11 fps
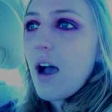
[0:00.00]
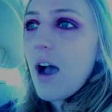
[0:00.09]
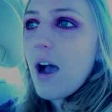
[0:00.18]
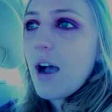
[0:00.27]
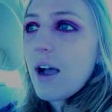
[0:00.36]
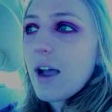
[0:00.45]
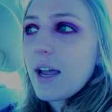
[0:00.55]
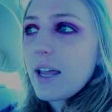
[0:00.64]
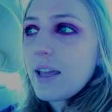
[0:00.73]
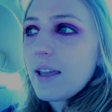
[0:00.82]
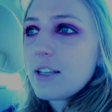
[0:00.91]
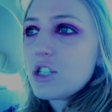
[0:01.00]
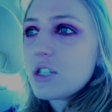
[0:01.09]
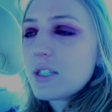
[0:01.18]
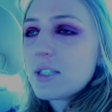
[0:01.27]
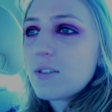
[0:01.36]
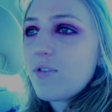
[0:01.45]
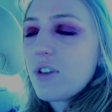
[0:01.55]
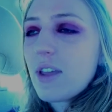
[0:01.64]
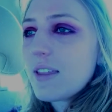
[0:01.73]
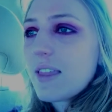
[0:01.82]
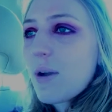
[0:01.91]
I just feel
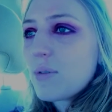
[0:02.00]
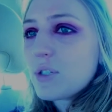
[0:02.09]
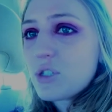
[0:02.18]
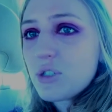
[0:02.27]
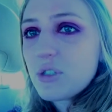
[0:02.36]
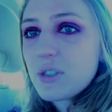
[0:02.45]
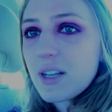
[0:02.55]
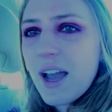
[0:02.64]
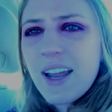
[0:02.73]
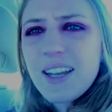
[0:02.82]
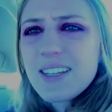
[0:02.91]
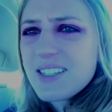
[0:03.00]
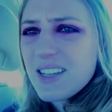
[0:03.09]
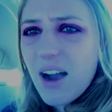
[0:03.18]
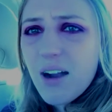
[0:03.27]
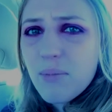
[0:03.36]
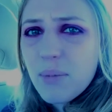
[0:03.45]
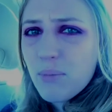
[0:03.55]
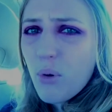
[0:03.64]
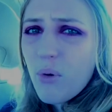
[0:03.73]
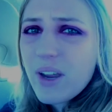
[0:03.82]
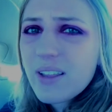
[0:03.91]
like that was kind of dumb and
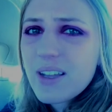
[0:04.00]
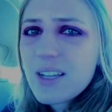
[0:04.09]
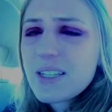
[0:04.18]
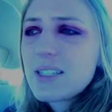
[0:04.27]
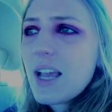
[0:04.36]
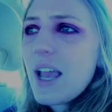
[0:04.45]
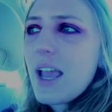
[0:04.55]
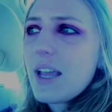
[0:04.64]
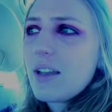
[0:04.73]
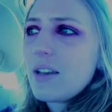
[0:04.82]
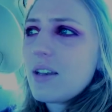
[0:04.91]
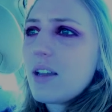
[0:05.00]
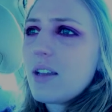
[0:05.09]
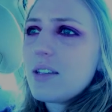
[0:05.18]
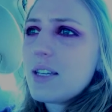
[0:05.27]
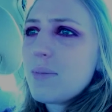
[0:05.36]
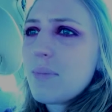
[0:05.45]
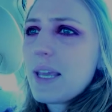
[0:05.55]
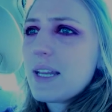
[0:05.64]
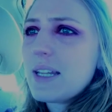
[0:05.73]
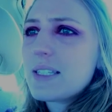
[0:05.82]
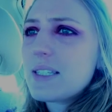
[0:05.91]
pointless and didn't make
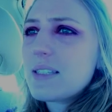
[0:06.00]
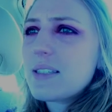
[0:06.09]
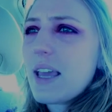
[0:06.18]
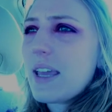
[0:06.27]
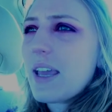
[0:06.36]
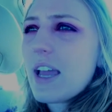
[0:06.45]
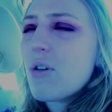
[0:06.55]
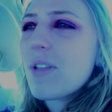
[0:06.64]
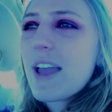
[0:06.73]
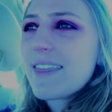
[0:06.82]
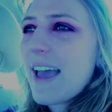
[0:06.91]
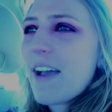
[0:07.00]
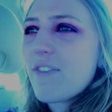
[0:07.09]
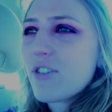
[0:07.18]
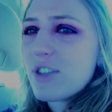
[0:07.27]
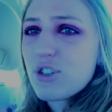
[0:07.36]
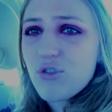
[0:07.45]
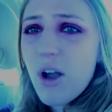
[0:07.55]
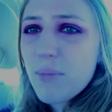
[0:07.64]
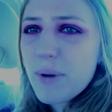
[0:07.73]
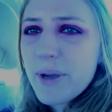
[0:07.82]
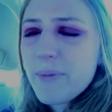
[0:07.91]
any, like, I don't like that for the
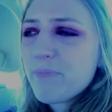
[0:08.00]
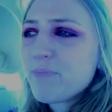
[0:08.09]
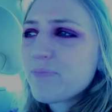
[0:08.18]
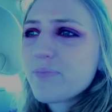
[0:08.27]
drama.